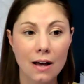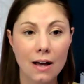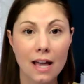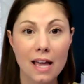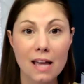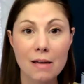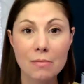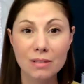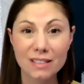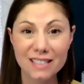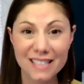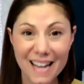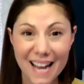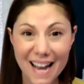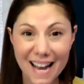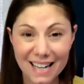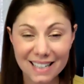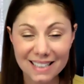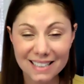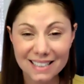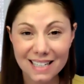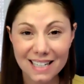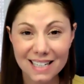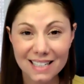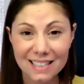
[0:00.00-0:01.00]
able to
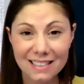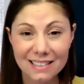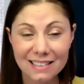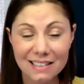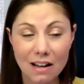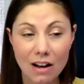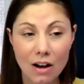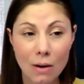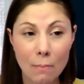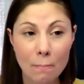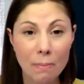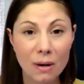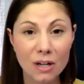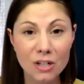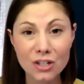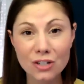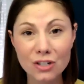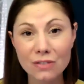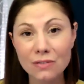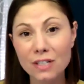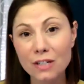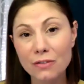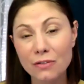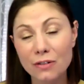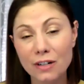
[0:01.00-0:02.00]
access a bunch
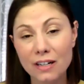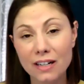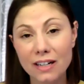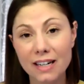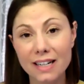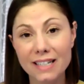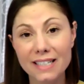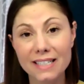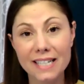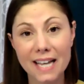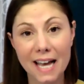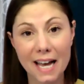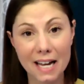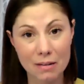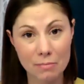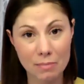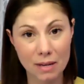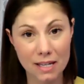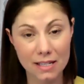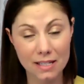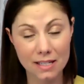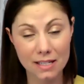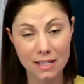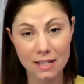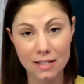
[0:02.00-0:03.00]
of different
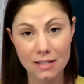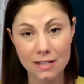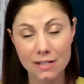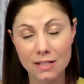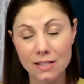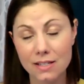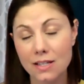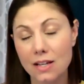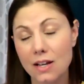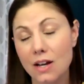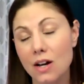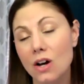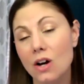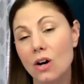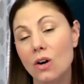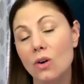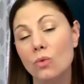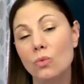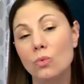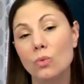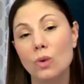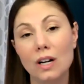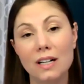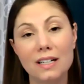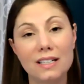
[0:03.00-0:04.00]
databases.
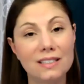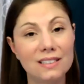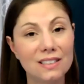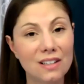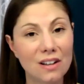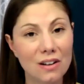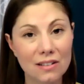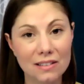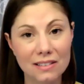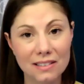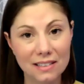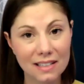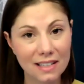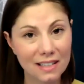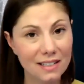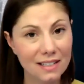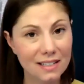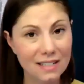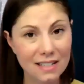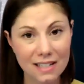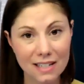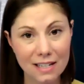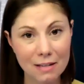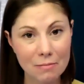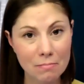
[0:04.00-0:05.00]
One is called Skin
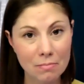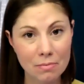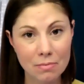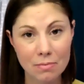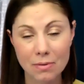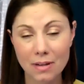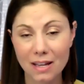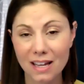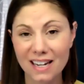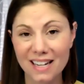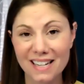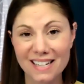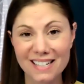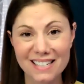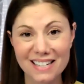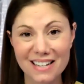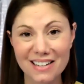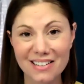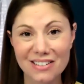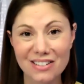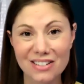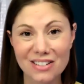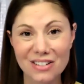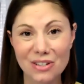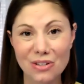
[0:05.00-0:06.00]
Deep, and it
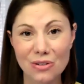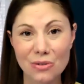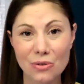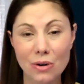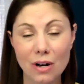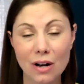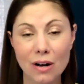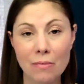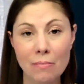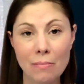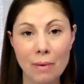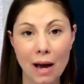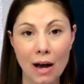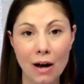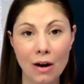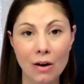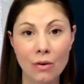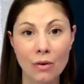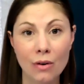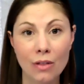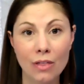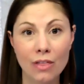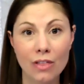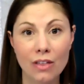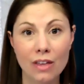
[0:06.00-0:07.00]
tells you
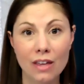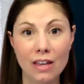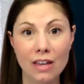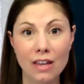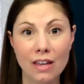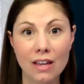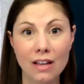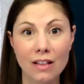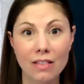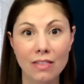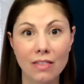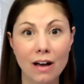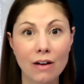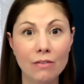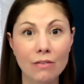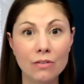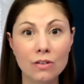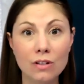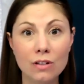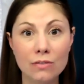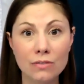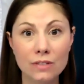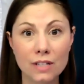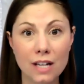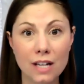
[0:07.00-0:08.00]
about the level of